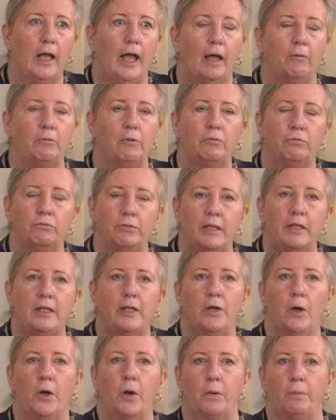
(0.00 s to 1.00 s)
and we really
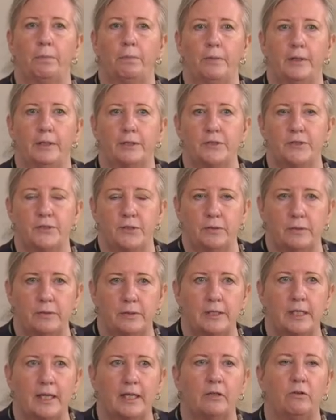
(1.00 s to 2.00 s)
hope that
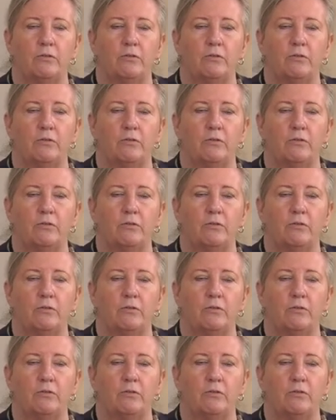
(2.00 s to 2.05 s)
students can